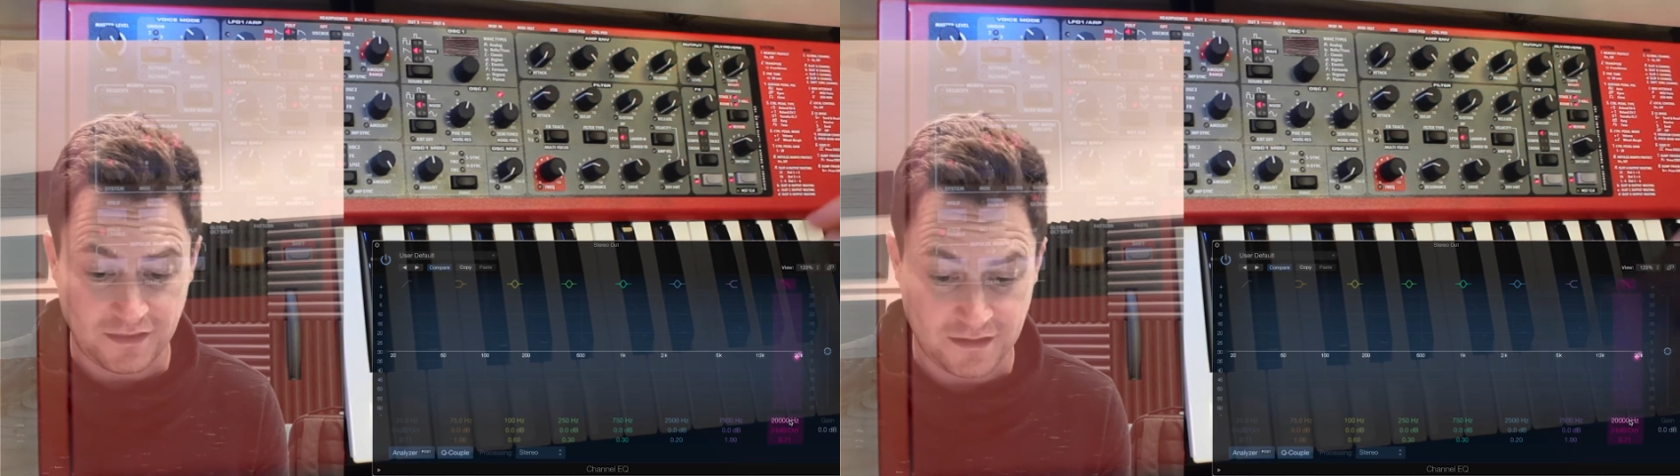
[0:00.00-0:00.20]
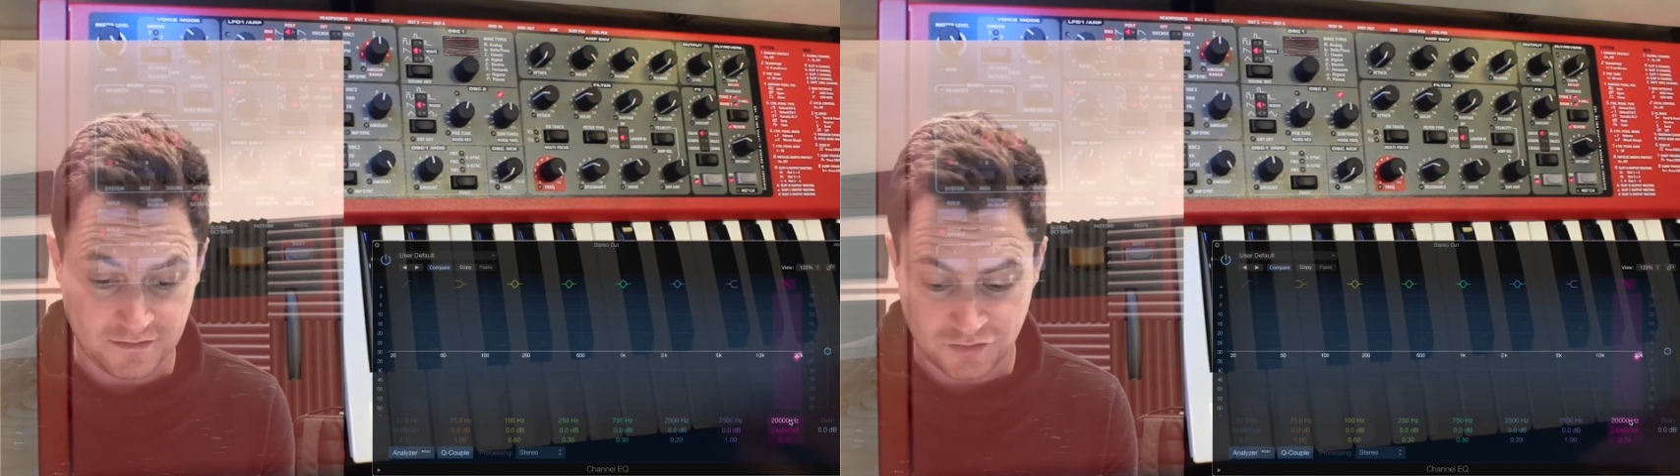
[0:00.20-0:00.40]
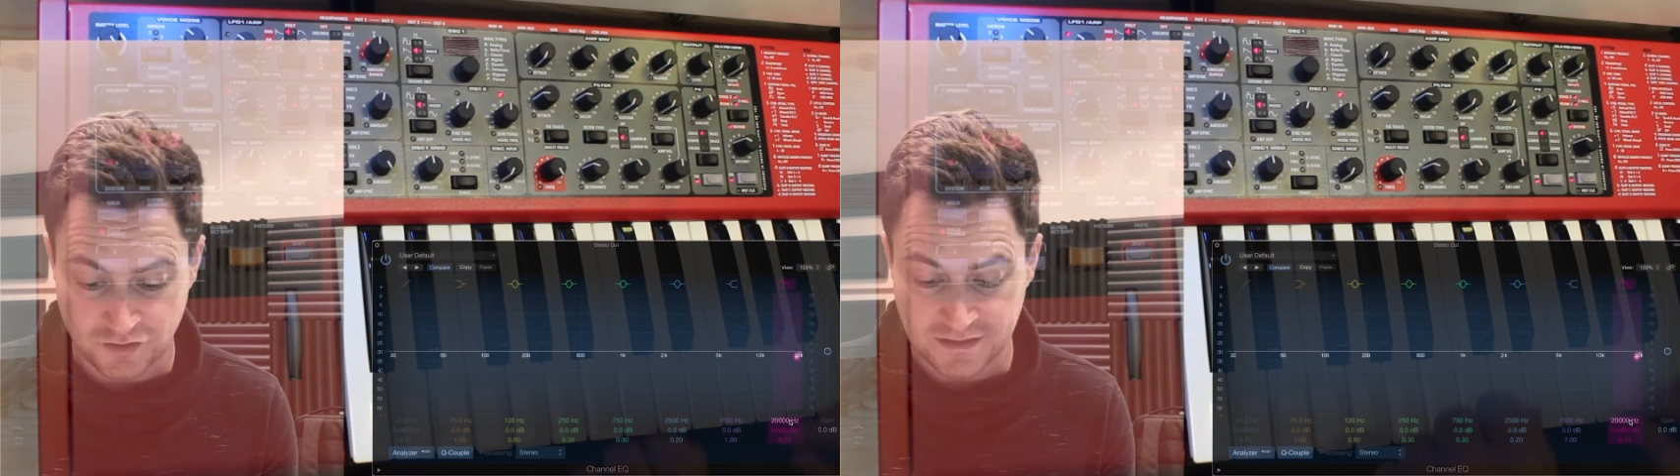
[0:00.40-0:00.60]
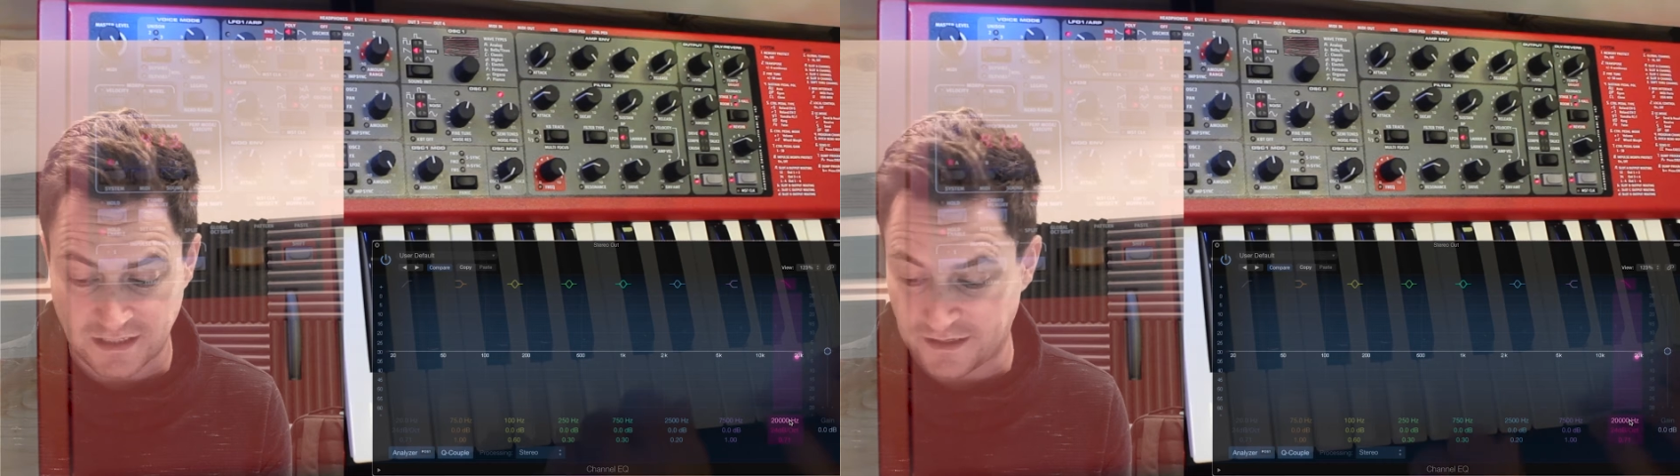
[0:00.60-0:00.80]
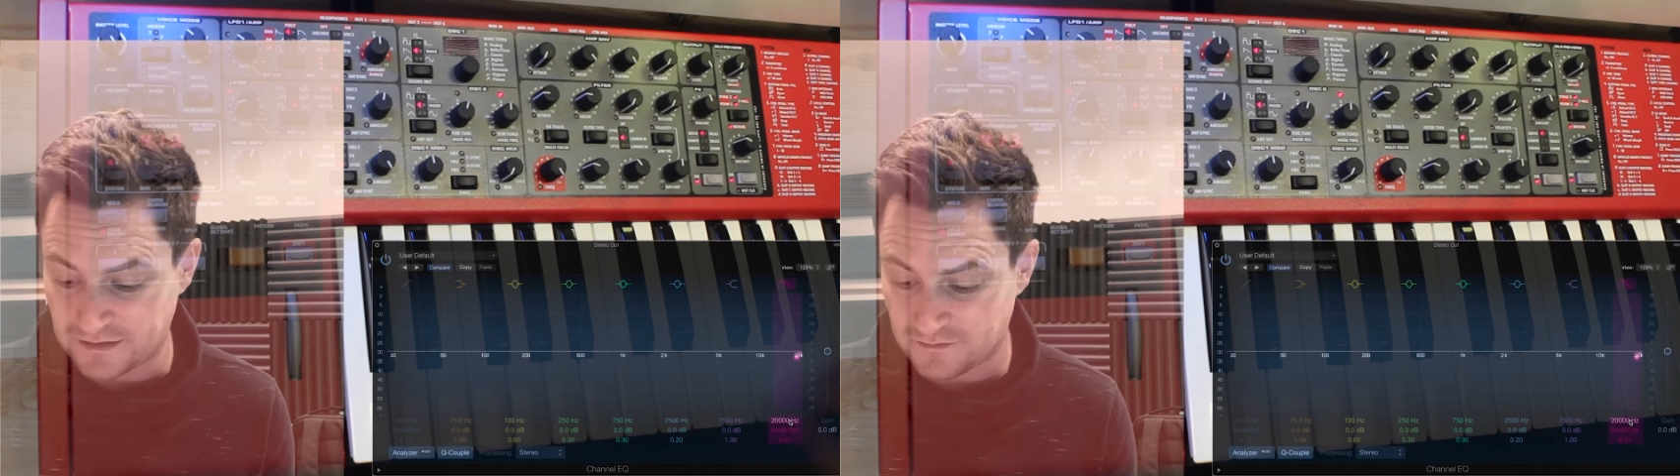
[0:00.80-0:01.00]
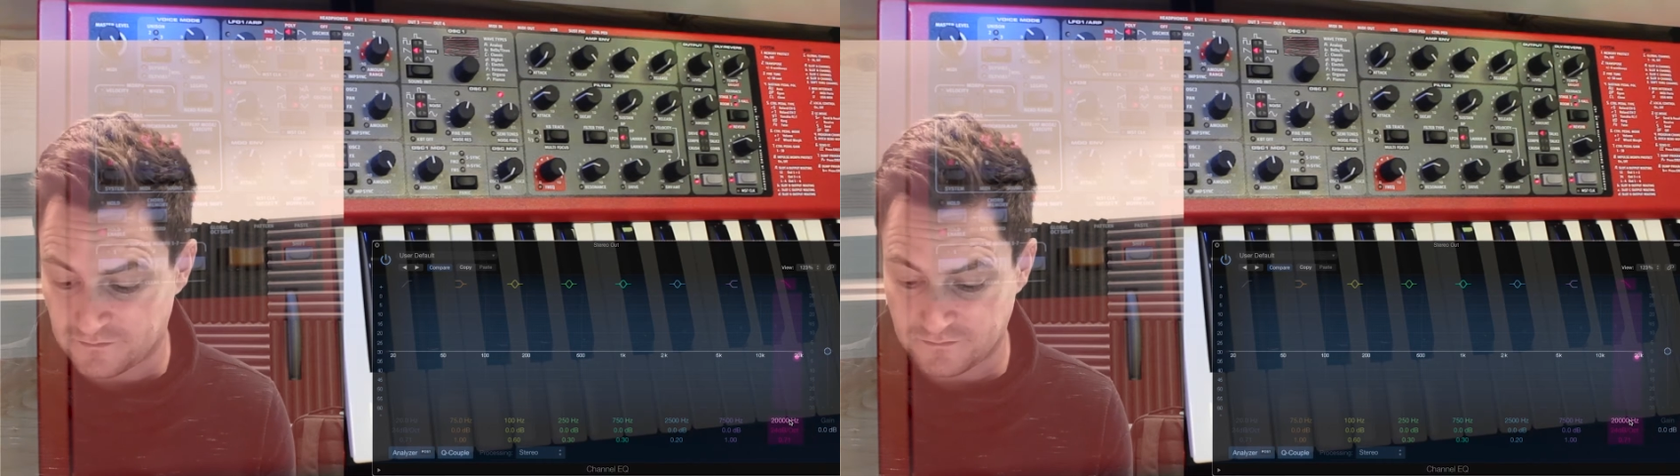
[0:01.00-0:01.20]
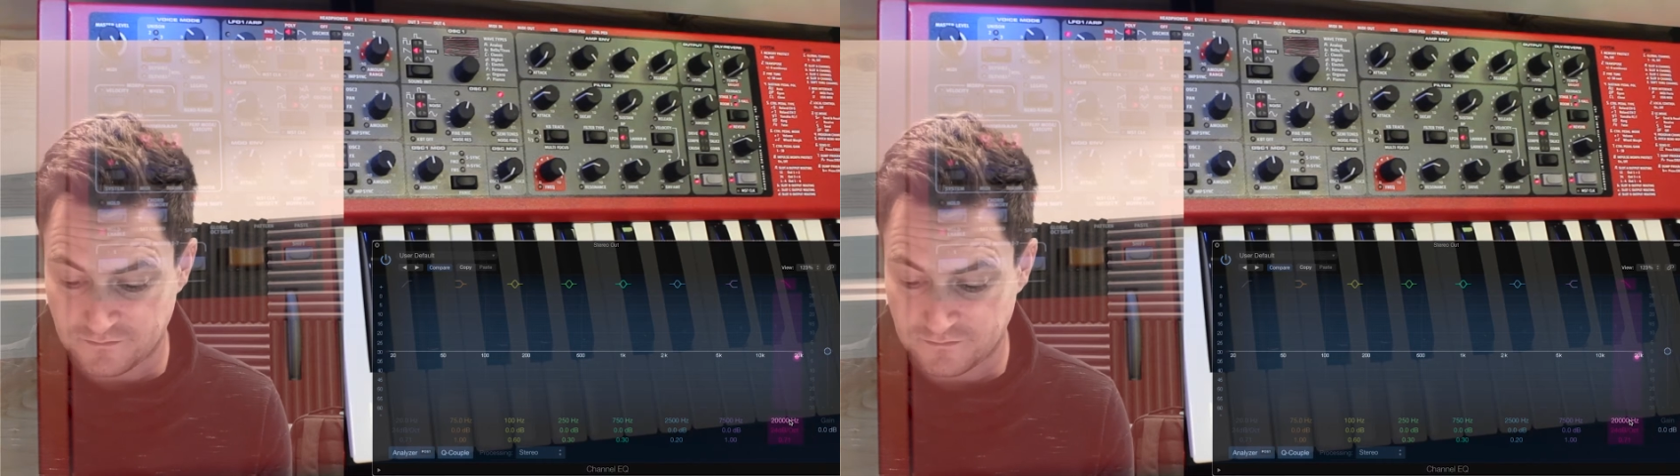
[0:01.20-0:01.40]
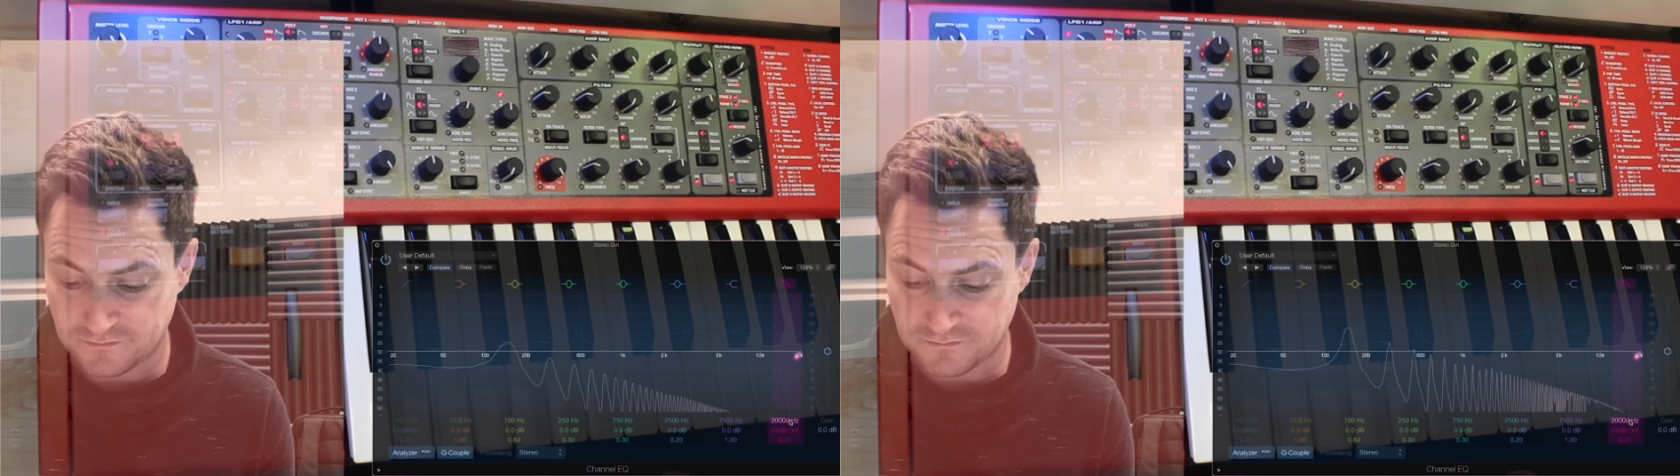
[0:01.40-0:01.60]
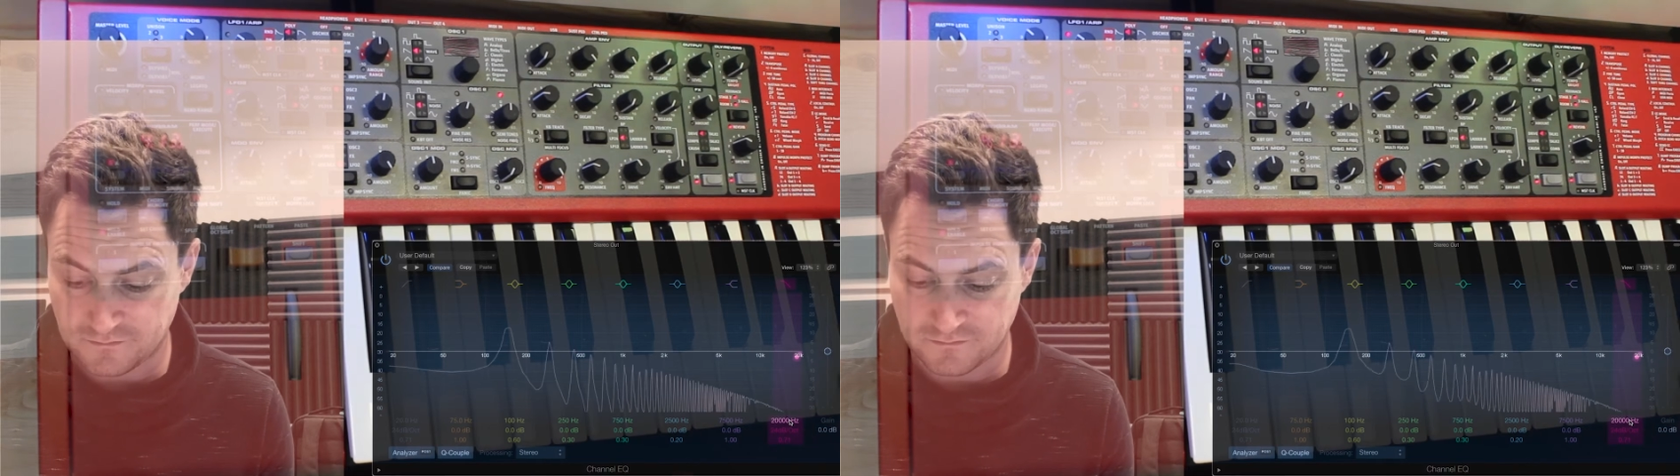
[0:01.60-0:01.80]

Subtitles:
thin, just like... And